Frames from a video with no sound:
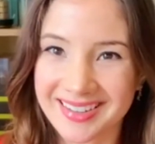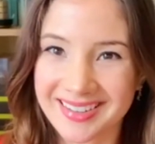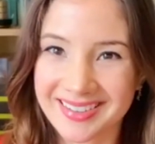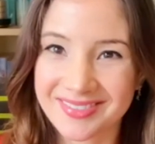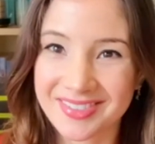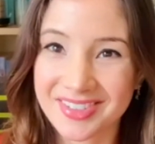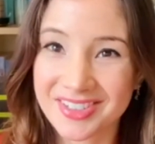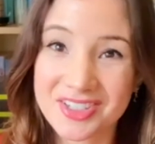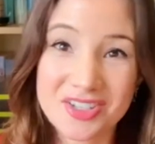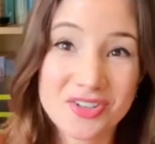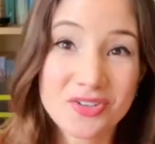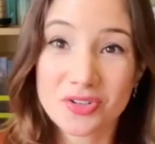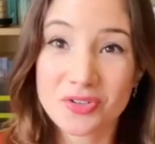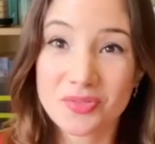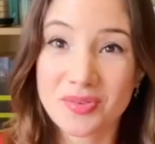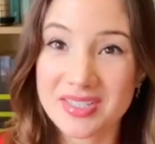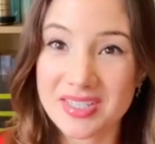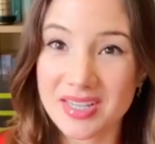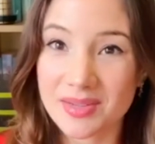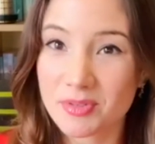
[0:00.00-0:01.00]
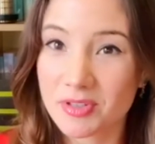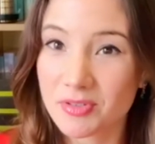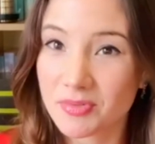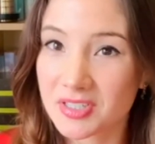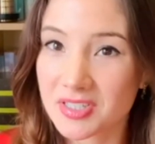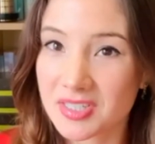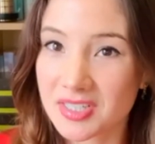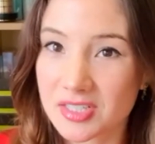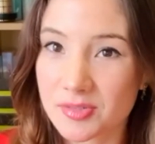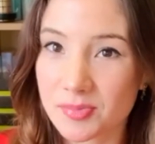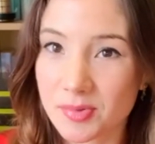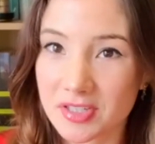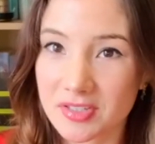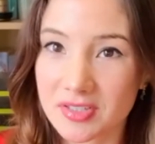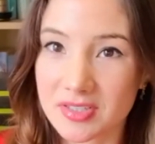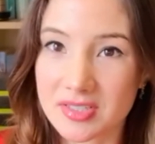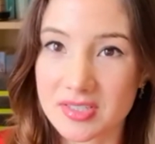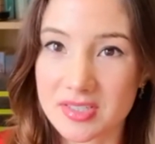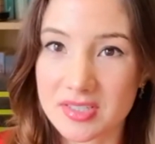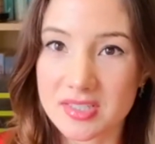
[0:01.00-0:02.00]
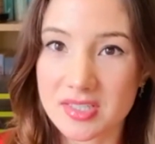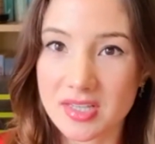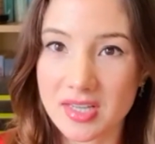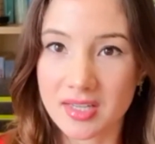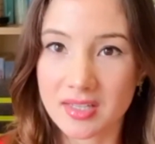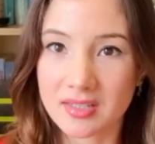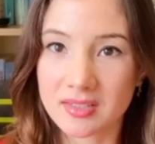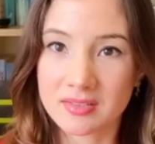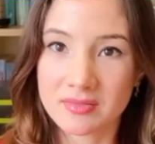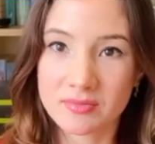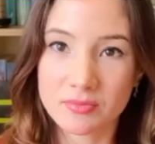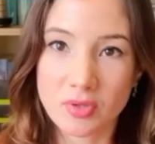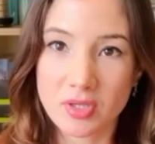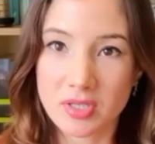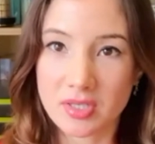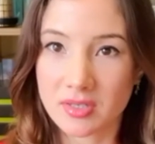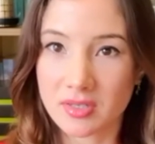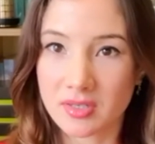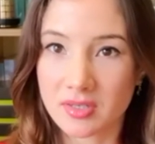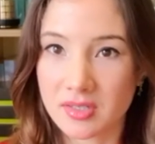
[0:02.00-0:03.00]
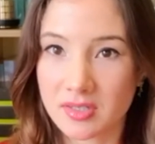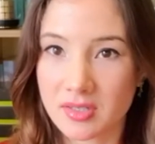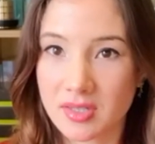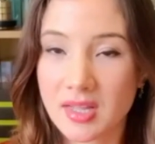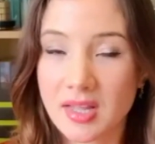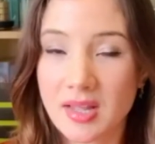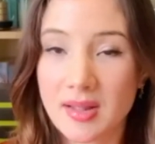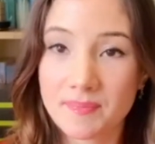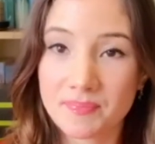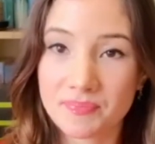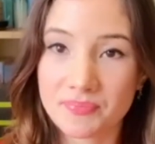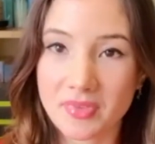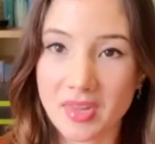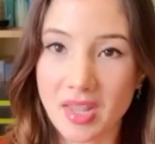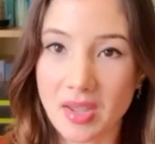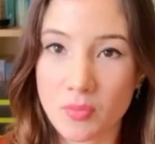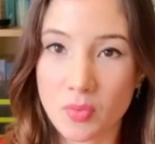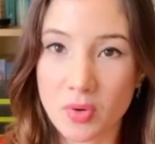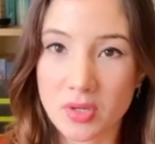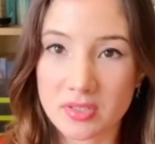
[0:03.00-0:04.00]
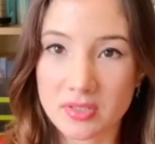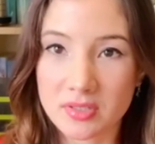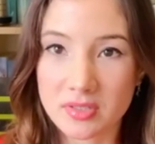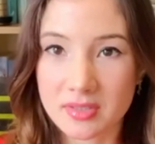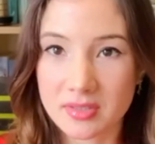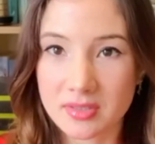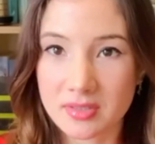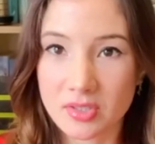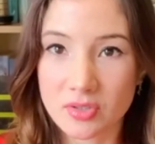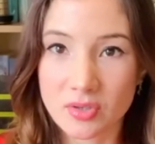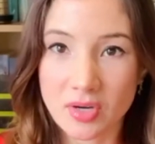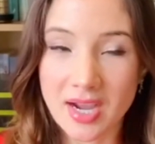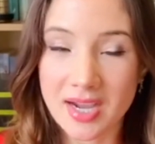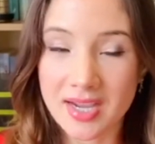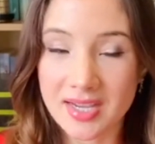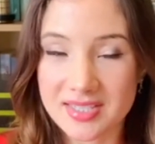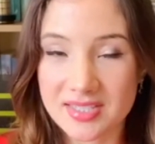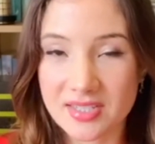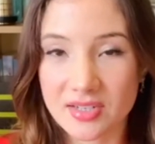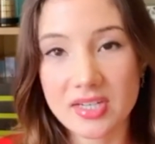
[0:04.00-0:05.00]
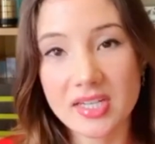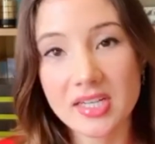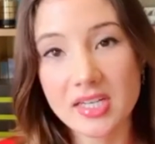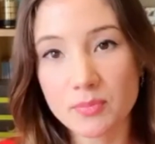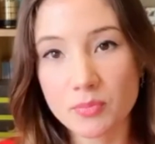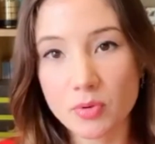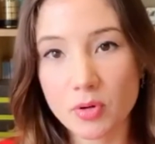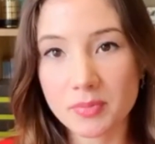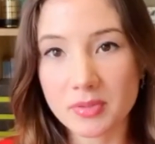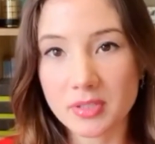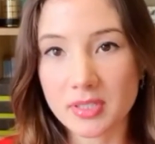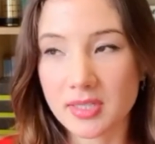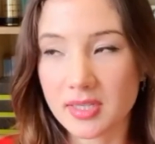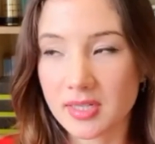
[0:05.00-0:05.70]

whether you're otherwise happy with the experience and whether your eyes are healing properly.